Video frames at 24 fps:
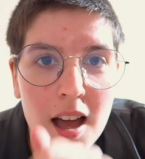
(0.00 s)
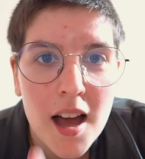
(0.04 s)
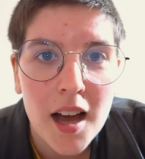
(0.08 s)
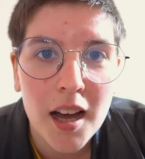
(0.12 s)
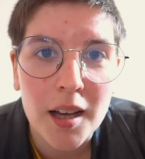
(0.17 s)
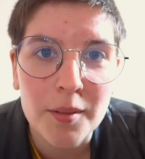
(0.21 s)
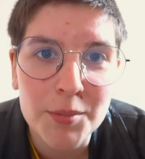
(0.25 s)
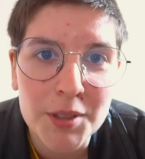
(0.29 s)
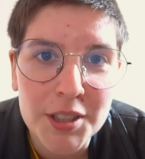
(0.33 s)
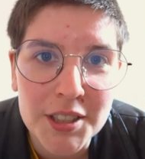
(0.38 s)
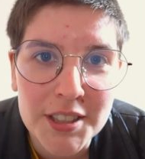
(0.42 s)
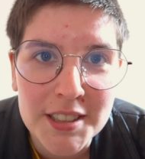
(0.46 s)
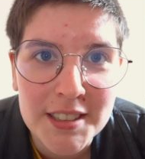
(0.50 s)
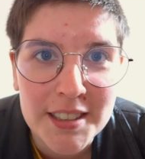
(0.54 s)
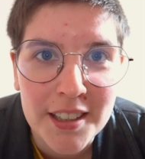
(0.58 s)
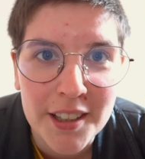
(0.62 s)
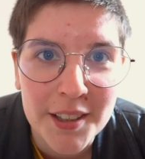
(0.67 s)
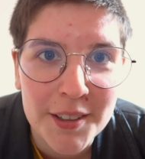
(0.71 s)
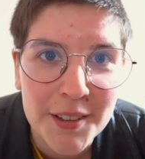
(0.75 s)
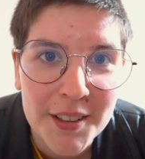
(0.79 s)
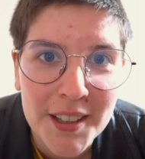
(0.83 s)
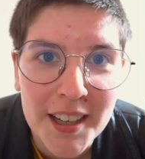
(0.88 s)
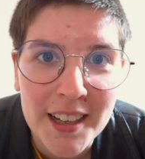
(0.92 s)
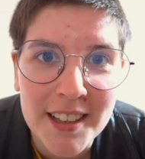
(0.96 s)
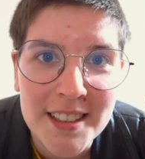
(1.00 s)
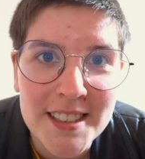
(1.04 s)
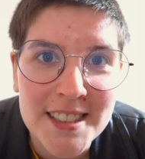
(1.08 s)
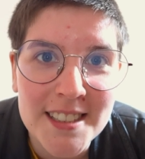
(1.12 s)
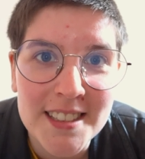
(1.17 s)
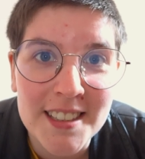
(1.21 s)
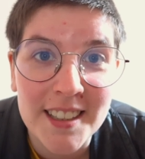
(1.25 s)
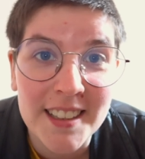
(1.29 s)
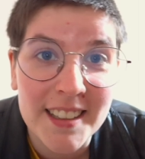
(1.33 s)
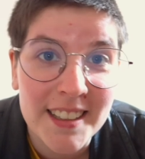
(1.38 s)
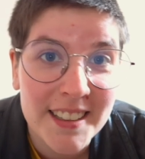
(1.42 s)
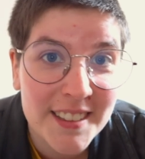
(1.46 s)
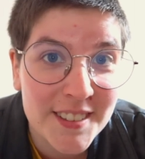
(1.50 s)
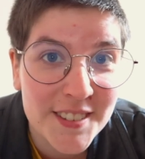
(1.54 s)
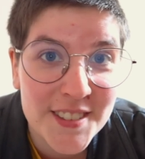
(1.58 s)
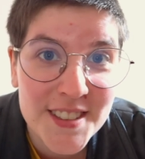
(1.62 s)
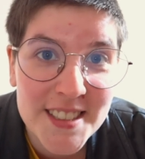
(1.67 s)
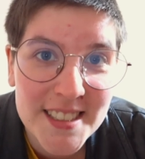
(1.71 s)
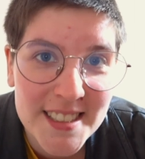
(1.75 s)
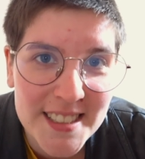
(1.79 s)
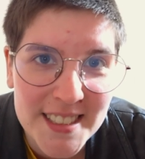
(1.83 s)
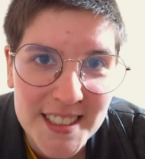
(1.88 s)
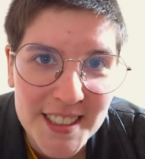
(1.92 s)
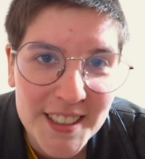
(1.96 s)
I'm gonna tell you guys a little
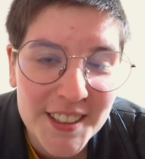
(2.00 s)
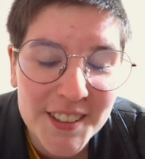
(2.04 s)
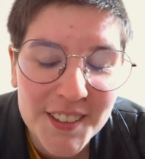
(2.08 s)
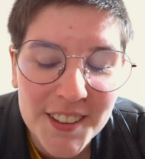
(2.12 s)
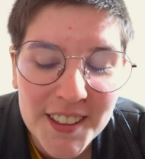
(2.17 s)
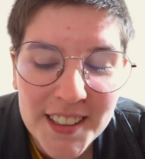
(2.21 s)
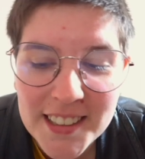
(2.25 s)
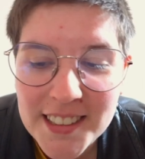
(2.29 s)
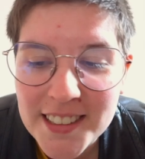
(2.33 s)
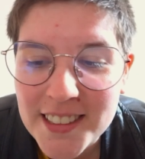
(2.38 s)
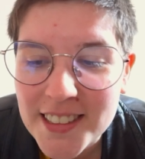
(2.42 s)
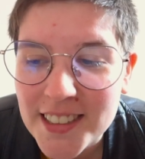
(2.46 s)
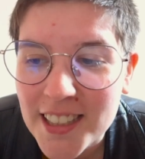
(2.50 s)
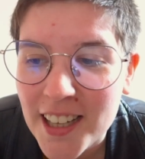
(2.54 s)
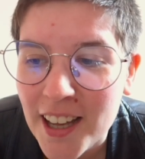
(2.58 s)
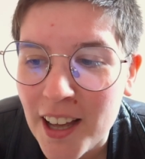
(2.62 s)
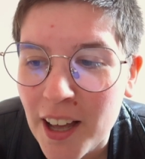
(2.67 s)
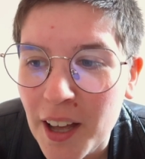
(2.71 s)
secret.